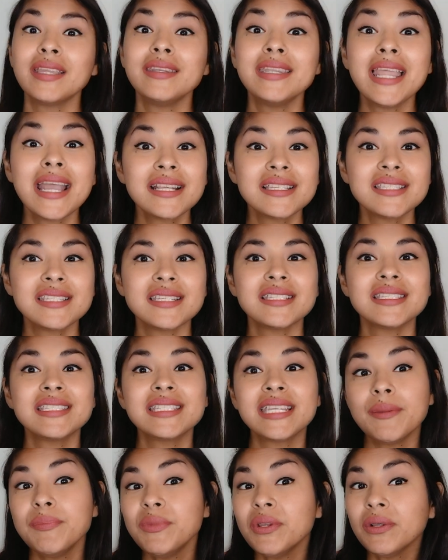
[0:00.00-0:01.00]
Next,
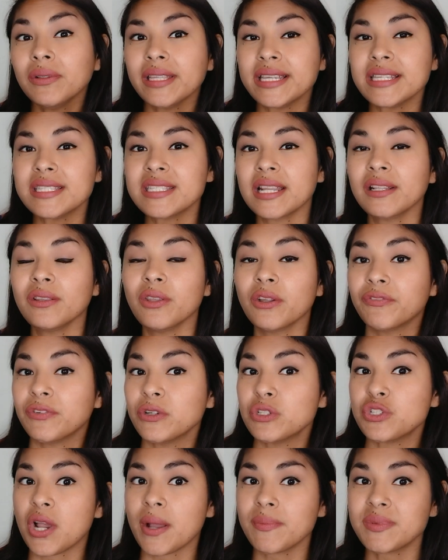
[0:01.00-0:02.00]
skim your list and look
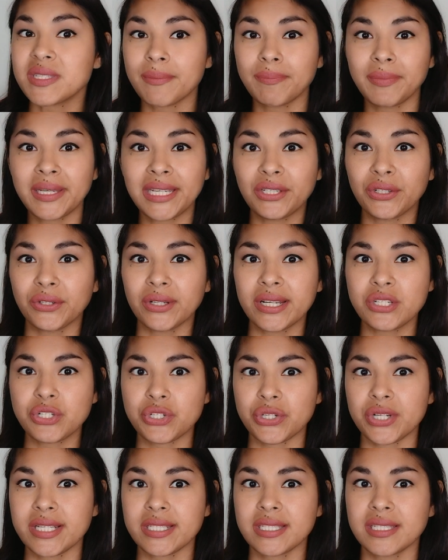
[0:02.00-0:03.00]
for jobs that pique your
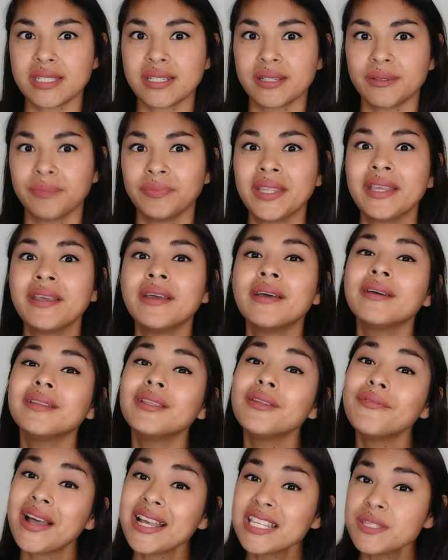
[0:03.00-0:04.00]
interest.
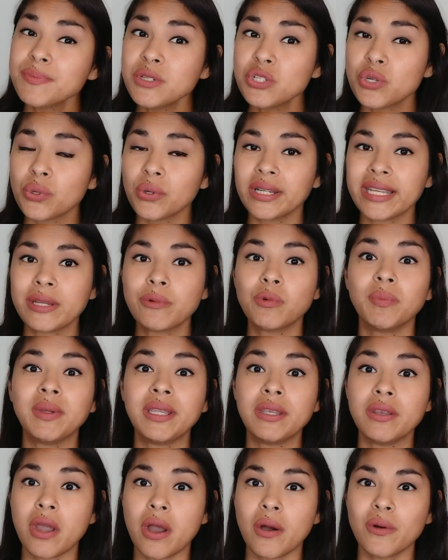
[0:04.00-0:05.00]
The vast majority will
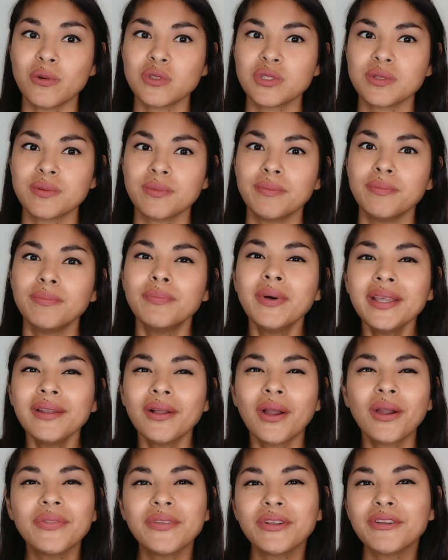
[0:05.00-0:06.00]
be no's, but
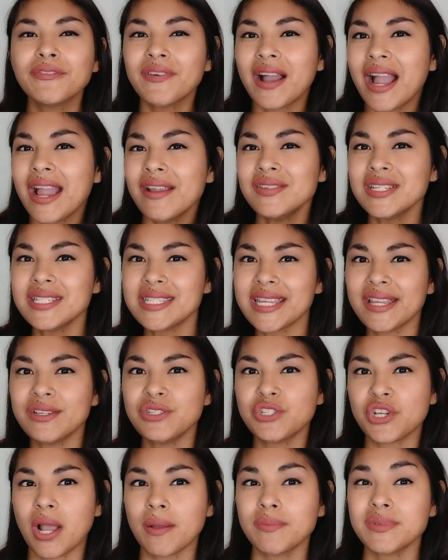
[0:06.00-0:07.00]
are there 5 to
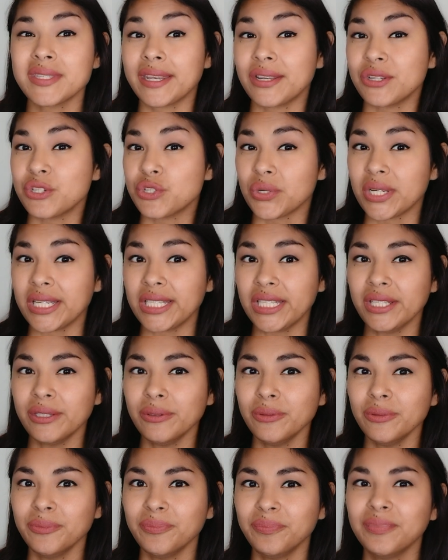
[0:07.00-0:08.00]
10 jobs that intrigue
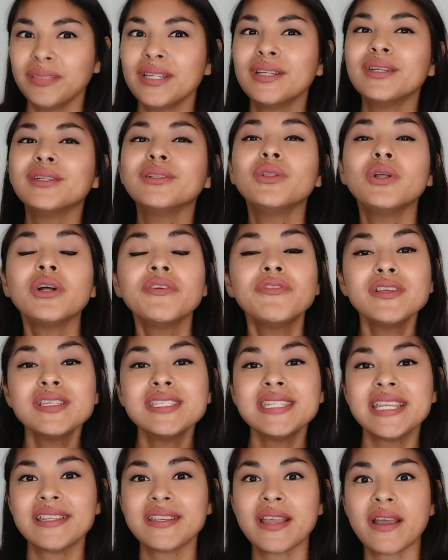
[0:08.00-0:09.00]
you? Look for
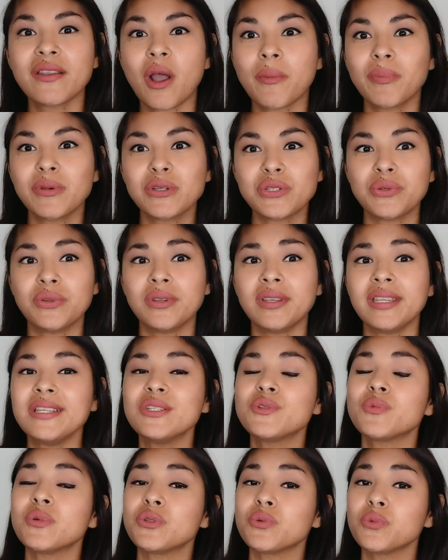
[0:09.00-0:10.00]
standout
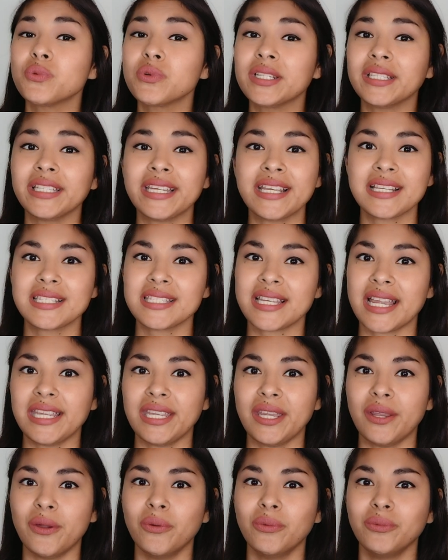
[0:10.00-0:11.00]
opportunities which really excite
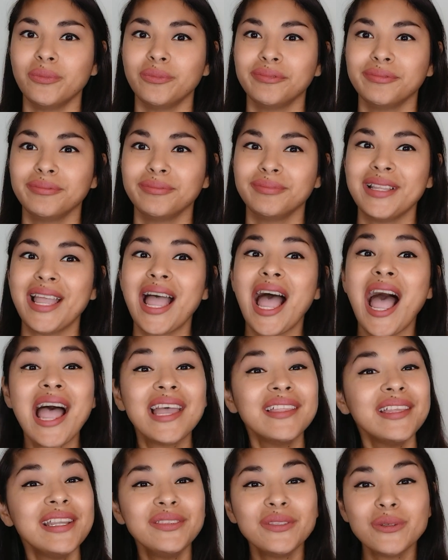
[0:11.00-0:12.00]
you.
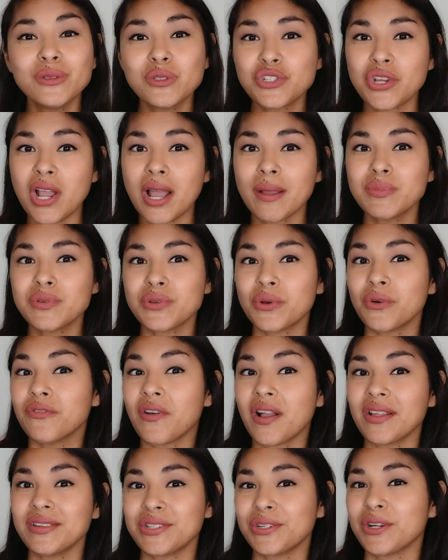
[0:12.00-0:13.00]
Highlight those jobs or
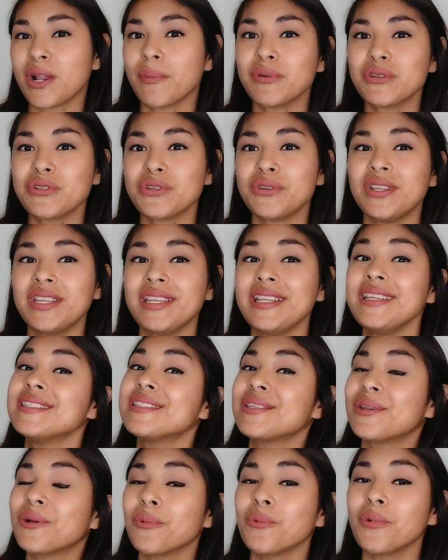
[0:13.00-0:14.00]
volunteer
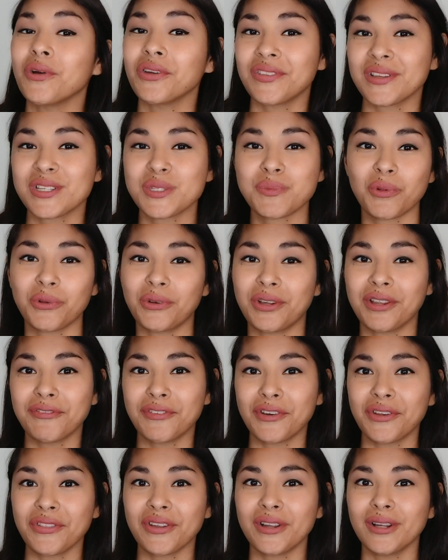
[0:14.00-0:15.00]
opportunities that are worth exploring
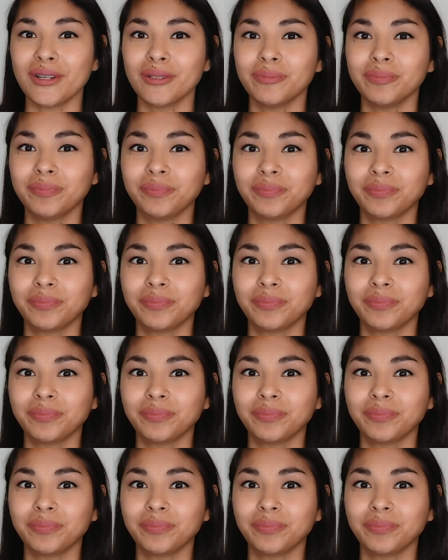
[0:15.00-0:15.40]
further.